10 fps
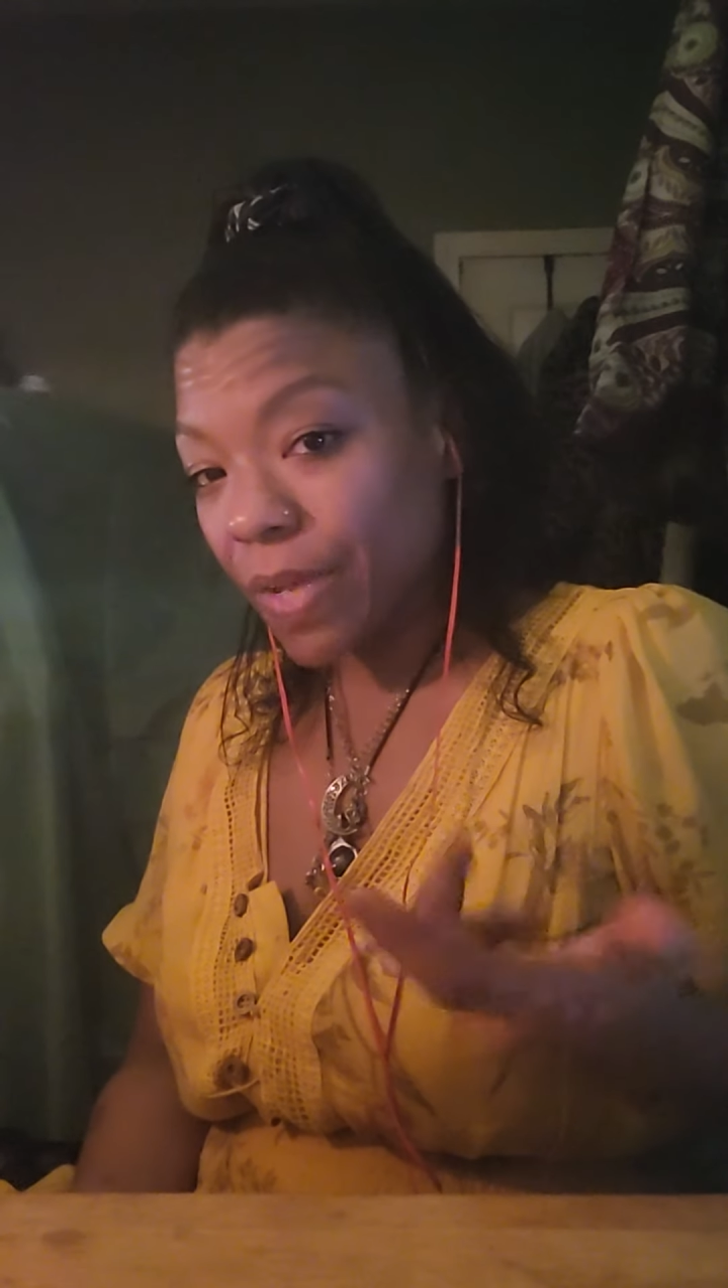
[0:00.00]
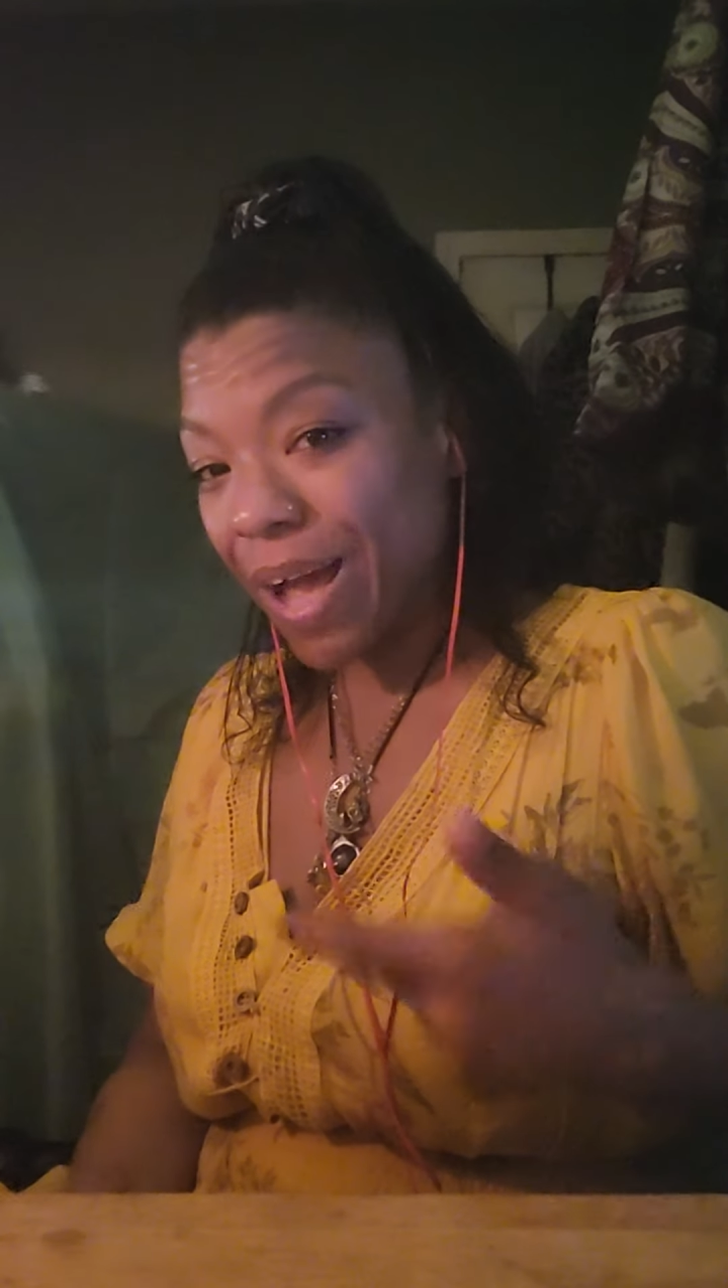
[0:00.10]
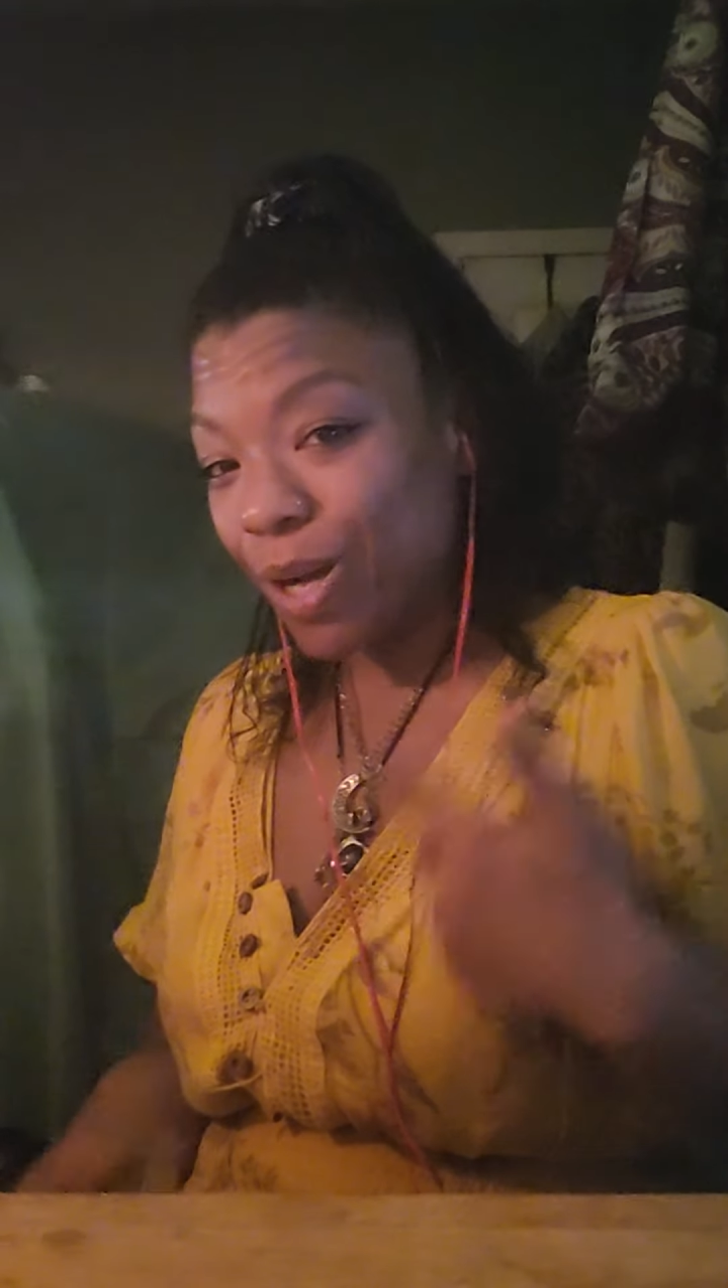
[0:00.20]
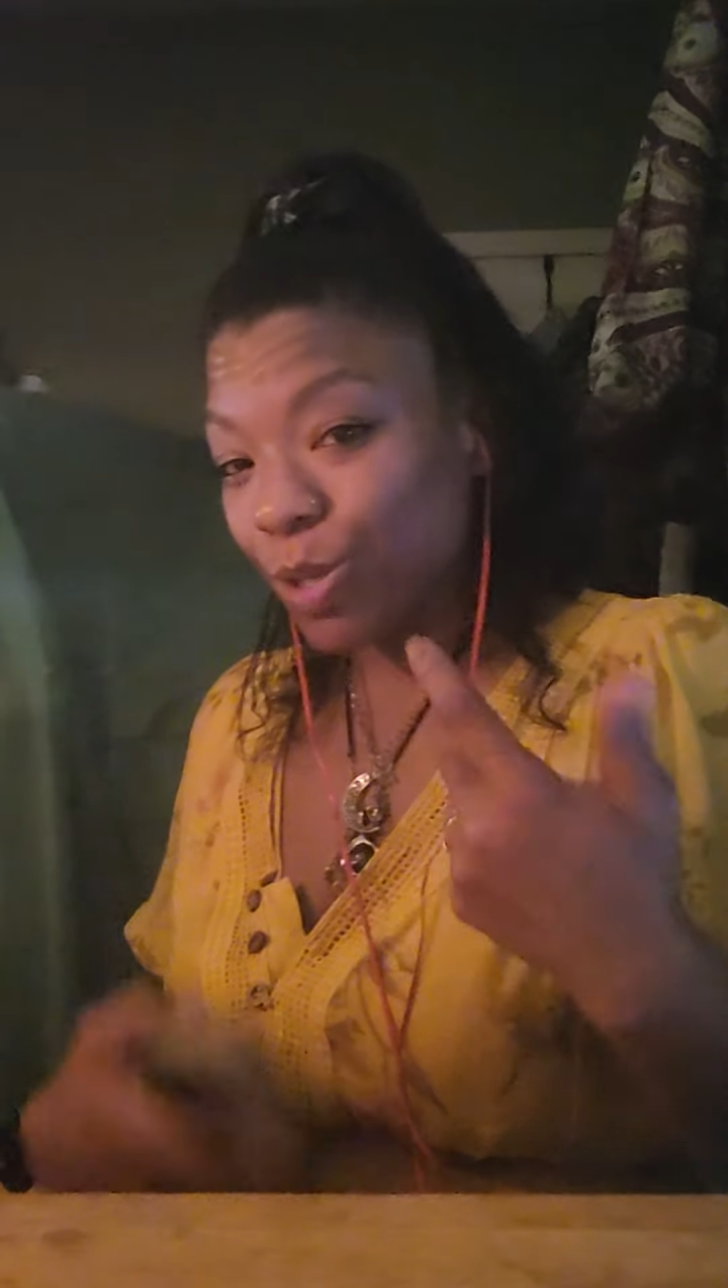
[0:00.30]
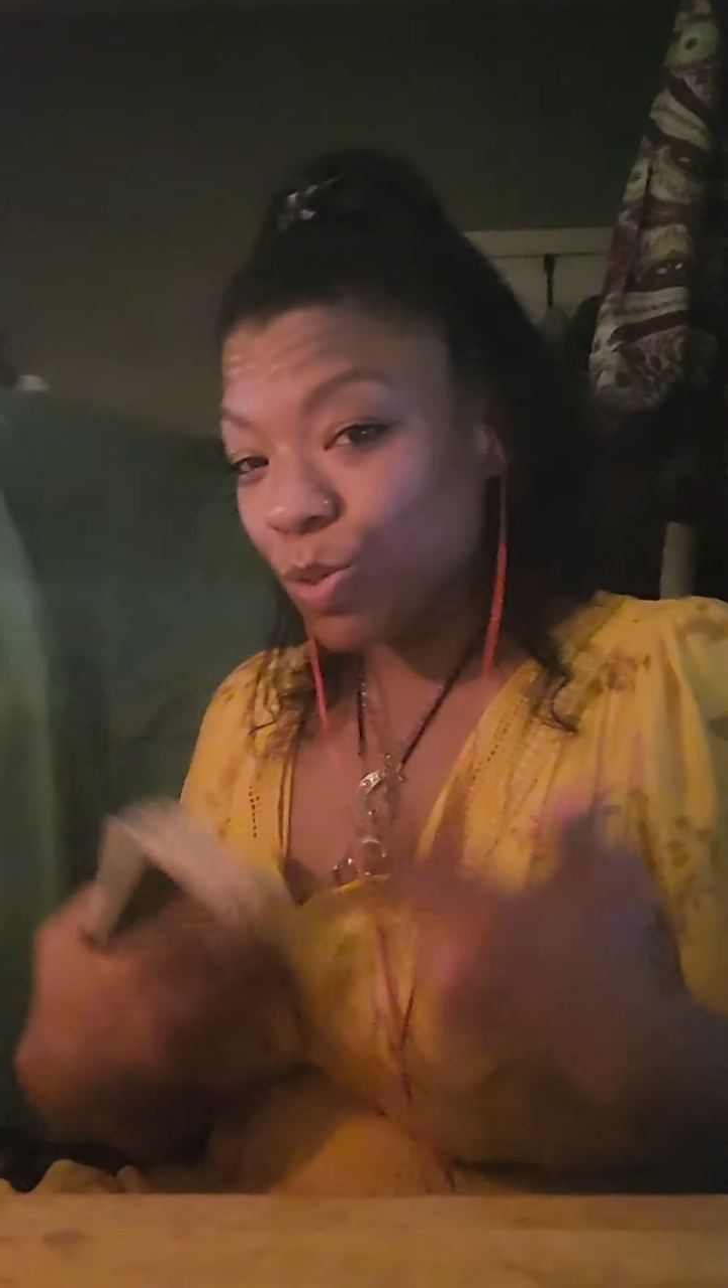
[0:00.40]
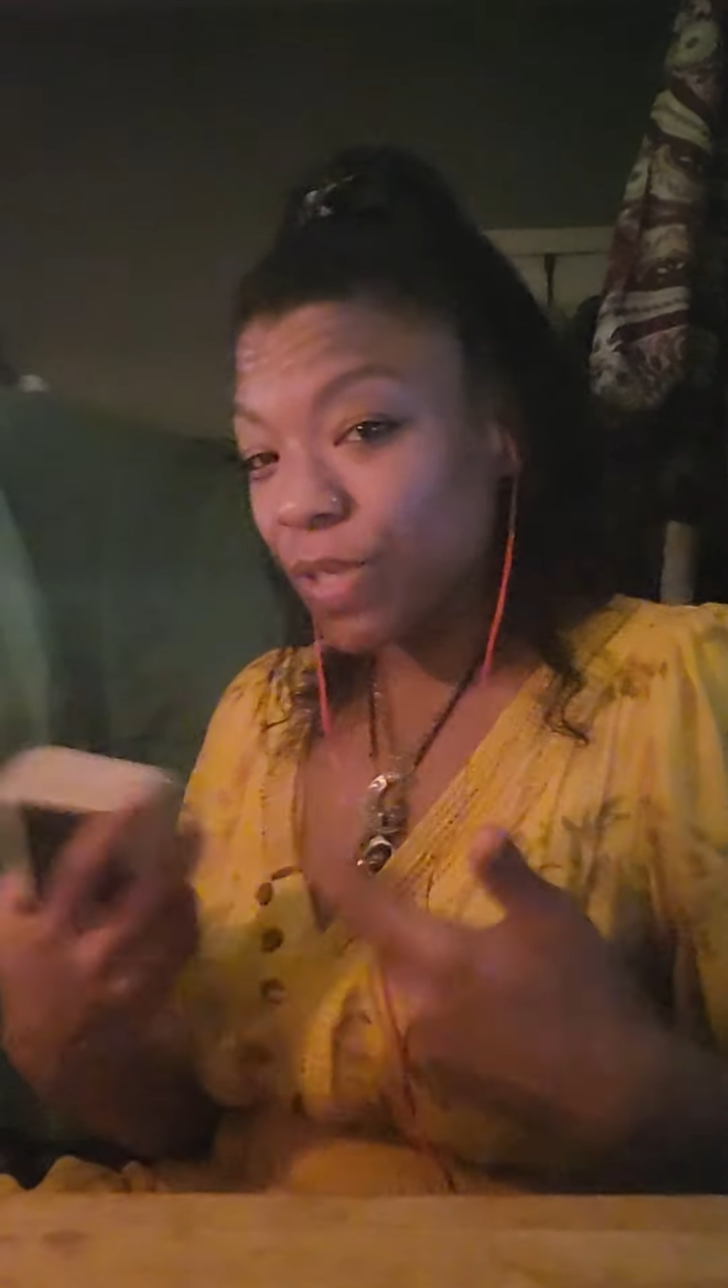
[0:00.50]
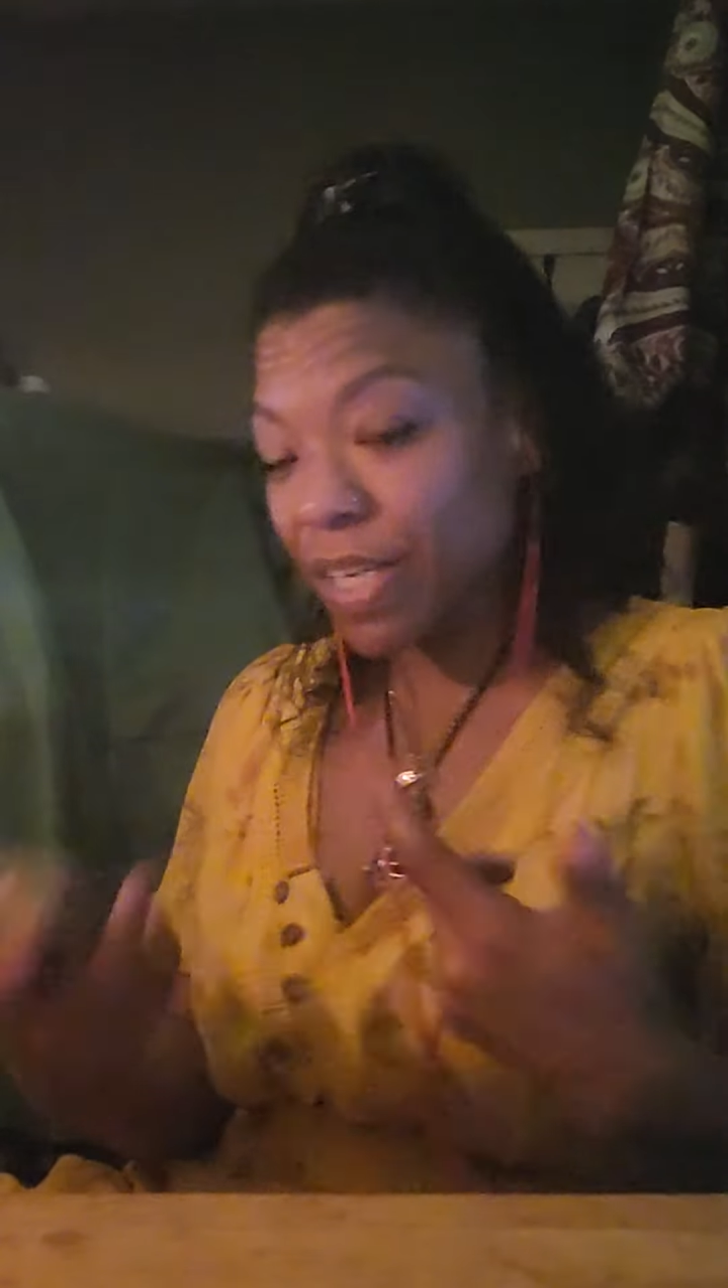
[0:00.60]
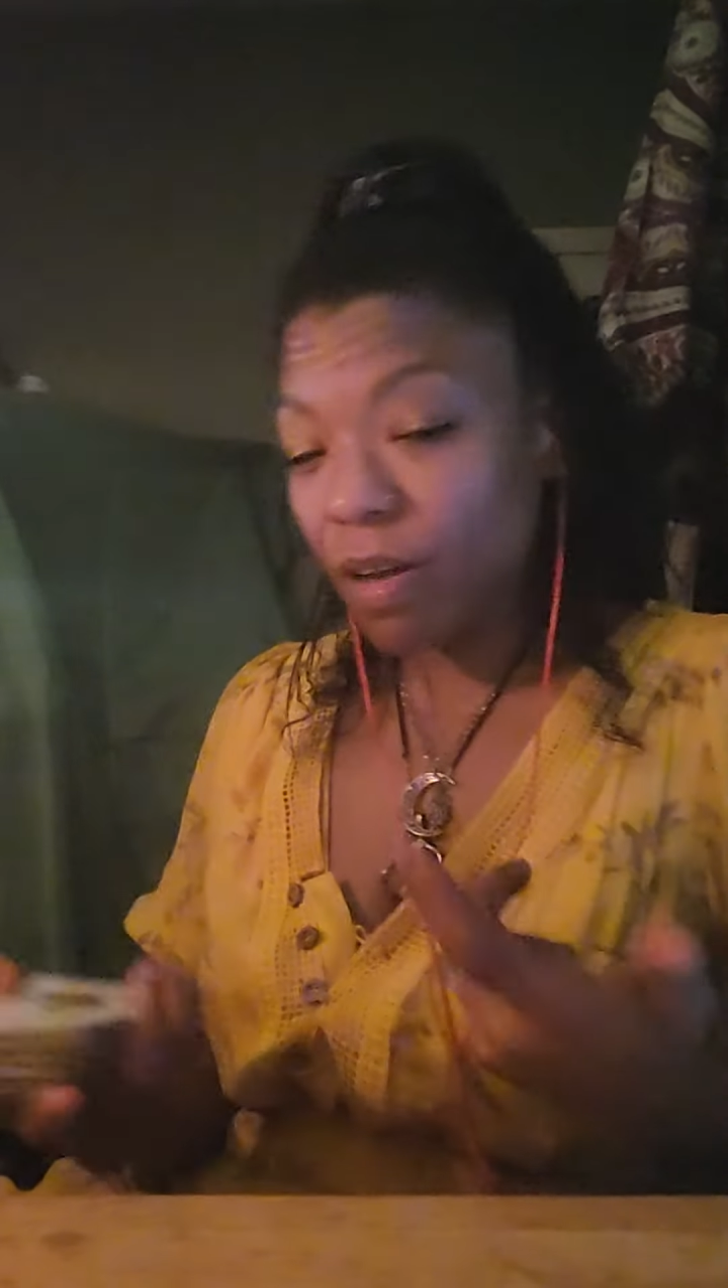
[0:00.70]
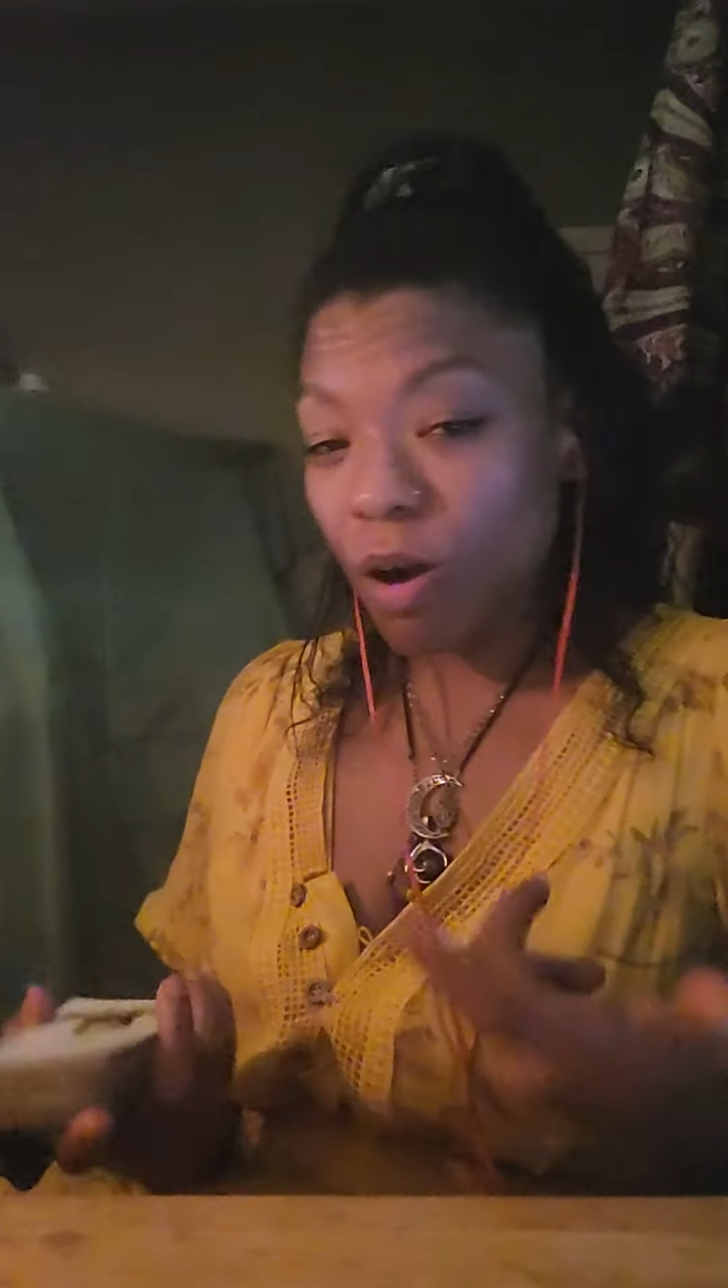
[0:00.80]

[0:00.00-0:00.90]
how you get